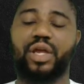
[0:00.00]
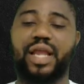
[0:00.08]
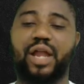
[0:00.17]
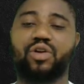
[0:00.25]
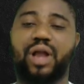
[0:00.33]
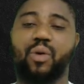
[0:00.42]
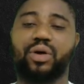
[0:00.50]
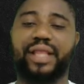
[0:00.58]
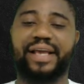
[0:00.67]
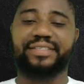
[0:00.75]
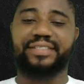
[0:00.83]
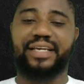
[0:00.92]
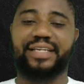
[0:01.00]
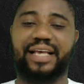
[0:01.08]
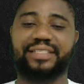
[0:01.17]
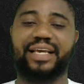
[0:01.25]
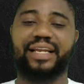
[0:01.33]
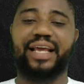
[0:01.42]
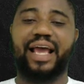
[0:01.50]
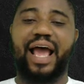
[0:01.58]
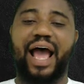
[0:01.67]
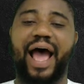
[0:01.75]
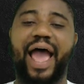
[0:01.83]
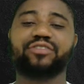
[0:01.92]
Now look at what I said. I said
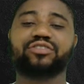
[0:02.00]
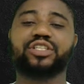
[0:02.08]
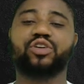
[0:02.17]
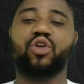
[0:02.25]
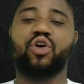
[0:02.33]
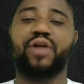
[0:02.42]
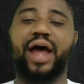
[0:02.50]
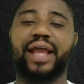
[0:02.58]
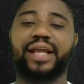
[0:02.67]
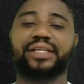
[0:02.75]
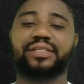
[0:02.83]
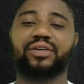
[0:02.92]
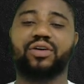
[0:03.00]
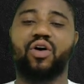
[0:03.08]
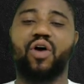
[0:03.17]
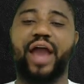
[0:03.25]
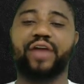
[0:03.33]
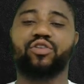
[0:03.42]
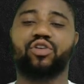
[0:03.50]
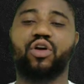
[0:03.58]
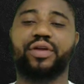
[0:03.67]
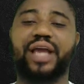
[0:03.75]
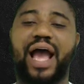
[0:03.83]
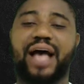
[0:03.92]
hydrogen chloride or
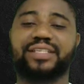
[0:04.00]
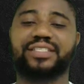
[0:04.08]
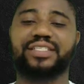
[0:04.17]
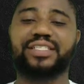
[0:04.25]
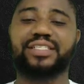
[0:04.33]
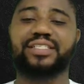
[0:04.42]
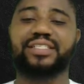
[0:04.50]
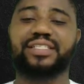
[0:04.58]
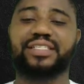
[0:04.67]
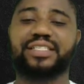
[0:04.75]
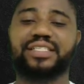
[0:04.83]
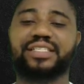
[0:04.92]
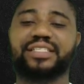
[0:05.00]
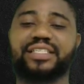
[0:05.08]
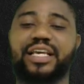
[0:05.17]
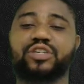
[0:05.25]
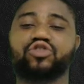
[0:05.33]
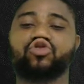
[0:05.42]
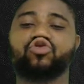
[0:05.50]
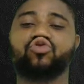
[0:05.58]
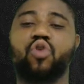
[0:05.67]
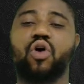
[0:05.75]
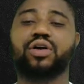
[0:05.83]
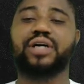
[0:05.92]
hydrochloric acid is a
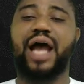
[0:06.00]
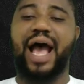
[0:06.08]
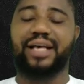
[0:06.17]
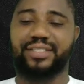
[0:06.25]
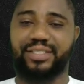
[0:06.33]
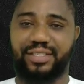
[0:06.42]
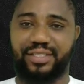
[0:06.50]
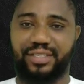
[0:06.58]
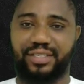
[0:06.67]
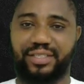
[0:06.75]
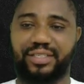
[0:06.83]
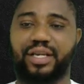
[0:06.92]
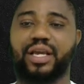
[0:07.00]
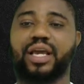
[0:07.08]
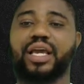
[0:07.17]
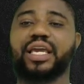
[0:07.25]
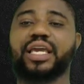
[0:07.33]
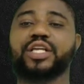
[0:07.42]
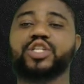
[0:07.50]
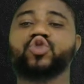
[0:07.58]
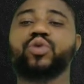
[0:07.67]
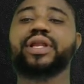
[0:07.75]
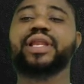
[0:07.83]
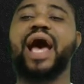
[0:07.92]
strong acid. It
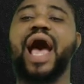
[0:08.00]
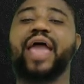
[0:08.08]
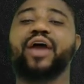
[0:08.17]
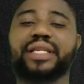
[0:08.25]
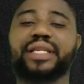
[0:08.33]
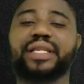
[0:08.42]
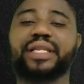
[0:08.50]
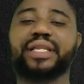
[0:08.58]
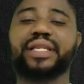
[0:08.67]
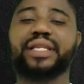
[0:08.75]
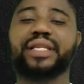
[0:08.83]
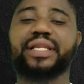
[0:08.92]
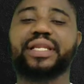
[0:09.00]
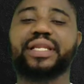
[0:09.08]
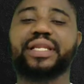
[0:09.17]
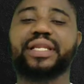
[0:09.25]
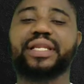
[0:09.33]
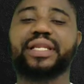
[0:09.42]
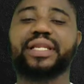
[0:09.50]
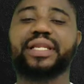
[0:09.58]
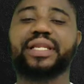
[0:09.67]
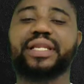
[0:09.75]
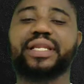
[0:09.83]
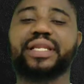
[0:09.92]
will ionize completely
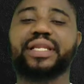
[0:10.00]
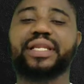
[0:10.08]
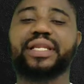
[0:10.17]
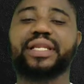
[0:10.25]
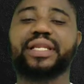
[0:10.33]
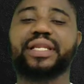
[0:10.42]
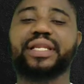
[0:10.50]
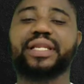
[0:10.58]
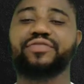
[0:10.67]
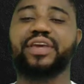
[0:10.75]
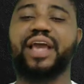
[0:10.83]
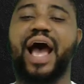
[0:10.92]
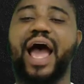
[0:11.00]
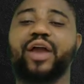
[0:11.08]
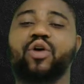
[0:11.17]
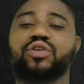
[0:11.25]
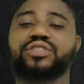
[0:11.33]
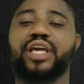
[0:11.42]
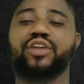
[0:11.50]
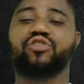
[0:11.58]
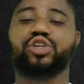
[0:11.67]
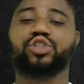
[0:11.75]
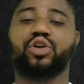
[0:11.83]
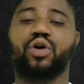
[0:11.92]
in water to give a high
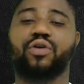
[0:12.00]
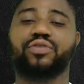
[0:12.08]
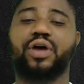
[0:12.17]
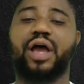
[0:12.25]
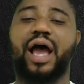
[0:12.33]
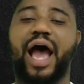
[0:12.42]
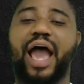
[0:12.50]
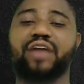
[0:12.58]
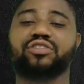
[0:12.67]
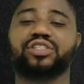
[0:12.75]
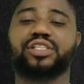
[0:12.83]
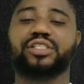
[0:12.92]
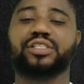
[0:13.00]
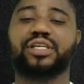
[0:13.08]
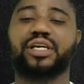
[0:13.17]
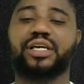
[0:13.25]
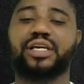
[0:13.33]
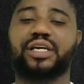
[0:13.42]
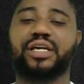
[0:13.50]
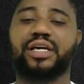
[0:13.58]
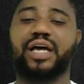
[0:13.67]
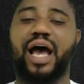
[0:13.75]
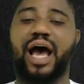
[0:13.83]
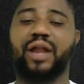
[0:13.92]
concentration of hydrogen
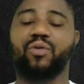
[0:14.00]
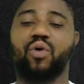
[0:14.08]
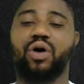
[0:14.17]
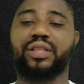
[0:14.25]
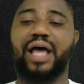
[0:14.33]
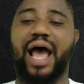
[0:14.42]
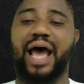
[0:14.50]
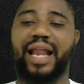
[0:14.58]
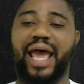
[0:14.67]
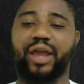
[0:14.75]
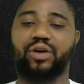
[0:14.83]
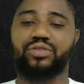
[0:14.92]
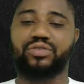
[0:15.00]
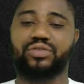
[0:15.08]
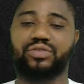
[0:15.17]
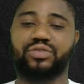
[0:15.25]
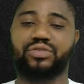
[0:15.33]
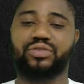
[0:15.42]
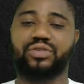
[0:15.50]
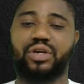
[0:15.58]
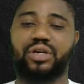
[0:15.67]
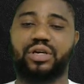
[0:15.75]
and what? Anions.